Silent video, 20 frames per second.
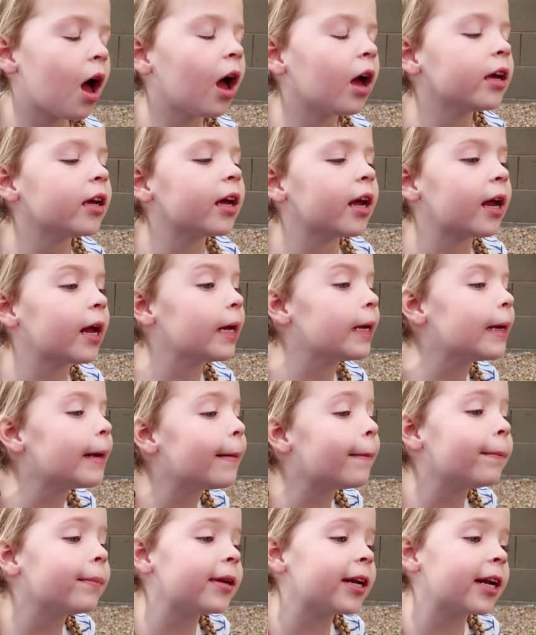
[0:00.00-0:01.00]

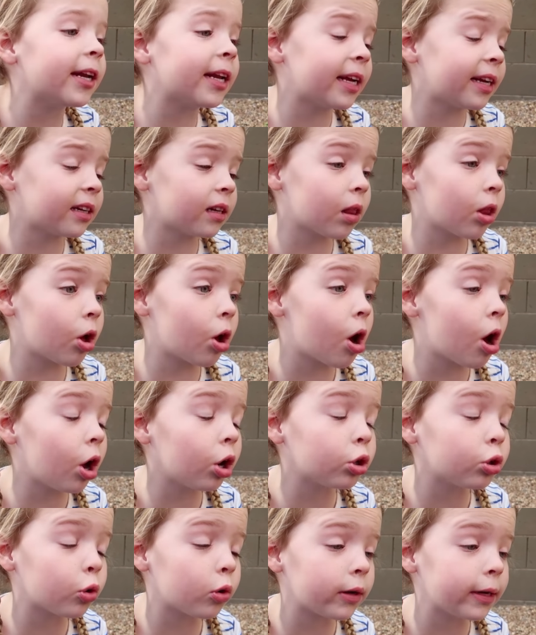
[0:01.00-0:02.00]
I am getting a little
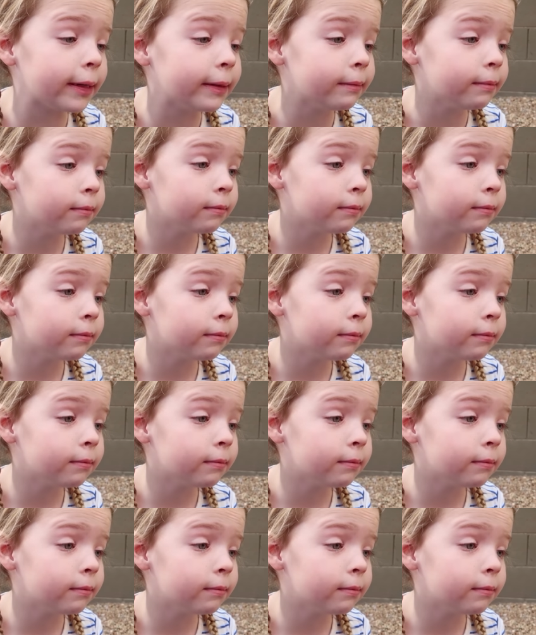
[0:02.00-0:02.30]
hungry.